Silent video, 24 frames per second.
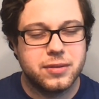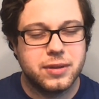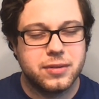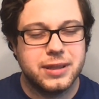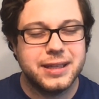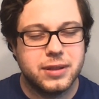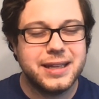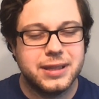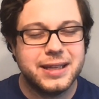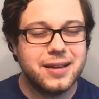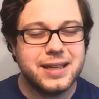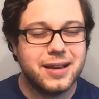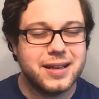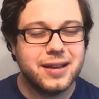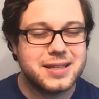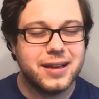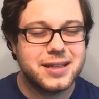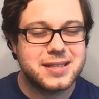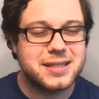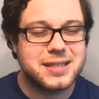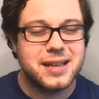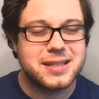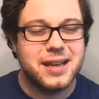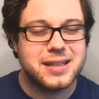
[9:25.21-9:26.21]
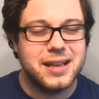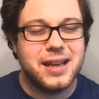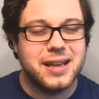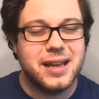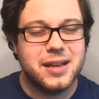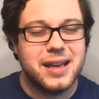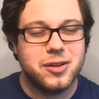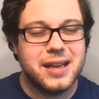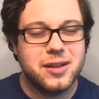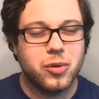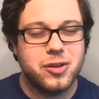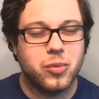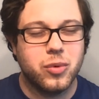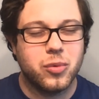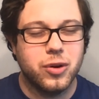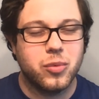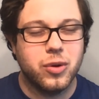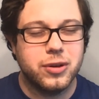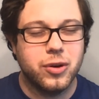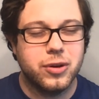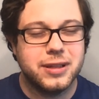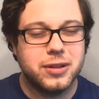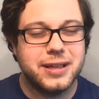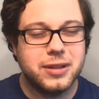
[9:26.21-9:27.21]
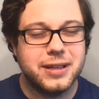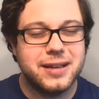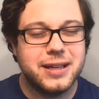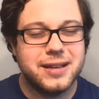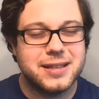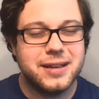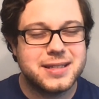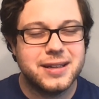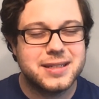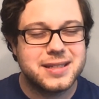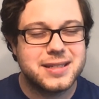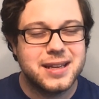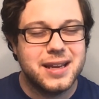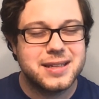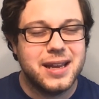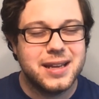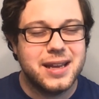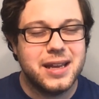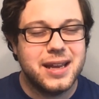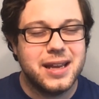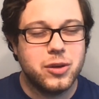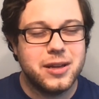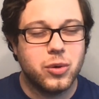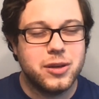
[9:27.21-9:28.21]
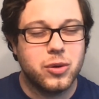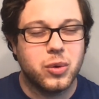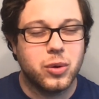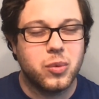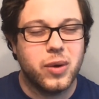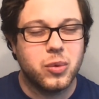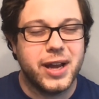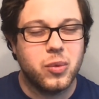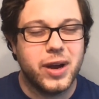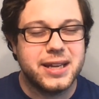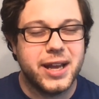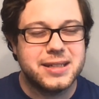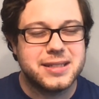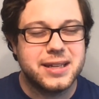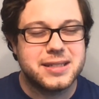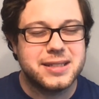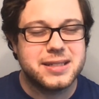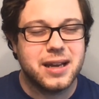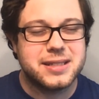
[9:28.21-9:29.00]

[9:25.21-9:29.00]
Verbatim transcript: Lead us in your word, lead us in your ways,